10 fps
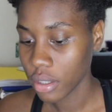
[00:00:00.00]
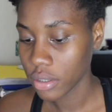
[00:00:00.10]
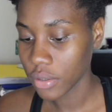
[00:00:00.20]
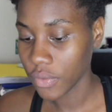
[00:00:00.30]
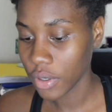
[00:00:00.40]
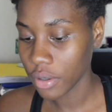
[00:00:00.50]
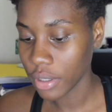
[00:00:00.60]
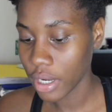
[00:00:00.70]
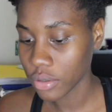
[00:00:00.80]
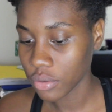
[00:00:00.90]
It's a very
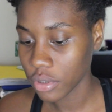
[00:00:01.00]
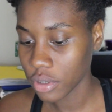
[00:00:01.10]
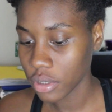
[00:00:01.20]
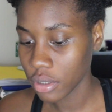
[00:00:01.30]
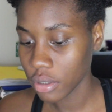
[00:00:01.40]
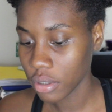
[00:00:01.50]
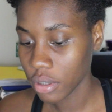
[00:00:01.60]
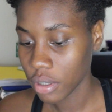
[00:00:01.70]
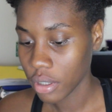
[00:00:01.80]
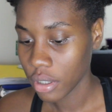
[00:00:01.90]
natural concealer.
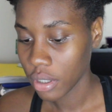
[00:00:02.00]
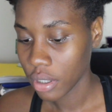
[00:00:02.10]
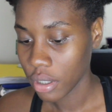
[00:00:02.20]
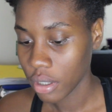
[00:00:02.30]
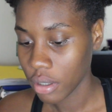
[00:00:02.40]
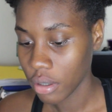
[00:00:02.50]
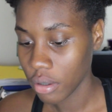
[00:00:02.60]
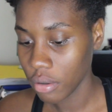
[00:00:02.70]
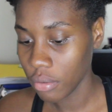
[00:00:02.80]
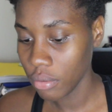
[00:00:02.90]

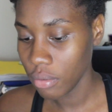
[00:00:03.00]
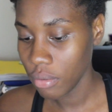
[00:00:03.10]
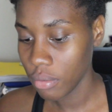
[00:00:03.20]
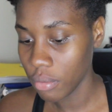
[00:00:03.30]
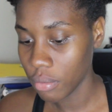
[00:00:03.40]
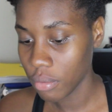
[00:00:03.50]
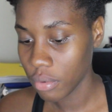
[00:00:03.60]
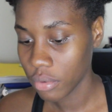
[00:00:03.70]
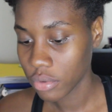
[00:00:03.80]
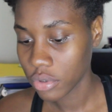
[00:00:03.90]
Ooh,
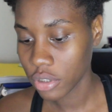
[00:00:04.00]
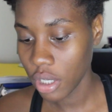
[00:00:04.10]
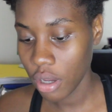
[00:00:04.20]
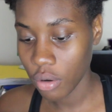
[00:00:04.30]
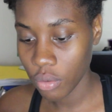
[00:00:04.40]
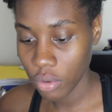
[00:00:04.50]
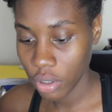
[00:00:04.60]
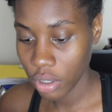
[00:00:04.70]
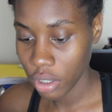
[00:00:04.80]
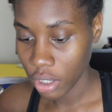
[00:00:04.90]
so
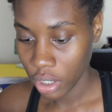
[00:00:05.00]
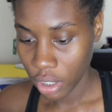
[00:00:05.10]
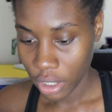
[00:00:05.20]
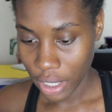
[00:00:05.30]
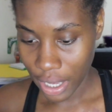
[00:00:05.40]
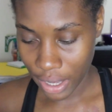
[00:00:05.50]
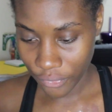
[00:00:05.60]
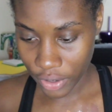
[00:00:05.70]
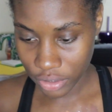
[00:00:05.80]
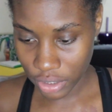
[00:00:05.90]
I
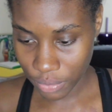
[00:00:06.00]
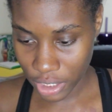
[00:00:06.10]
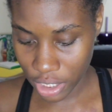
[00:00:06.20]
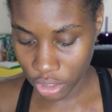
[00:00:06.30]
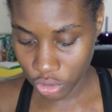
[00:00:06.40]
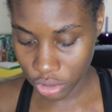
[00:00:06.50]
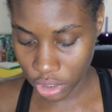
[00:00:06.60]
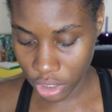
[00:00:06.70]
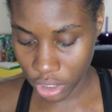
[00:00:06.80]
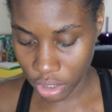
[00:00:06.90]
found something
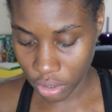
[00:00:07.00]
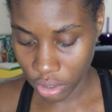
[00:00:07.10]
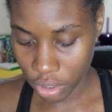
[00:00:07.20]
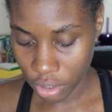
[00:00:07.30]
interesting here.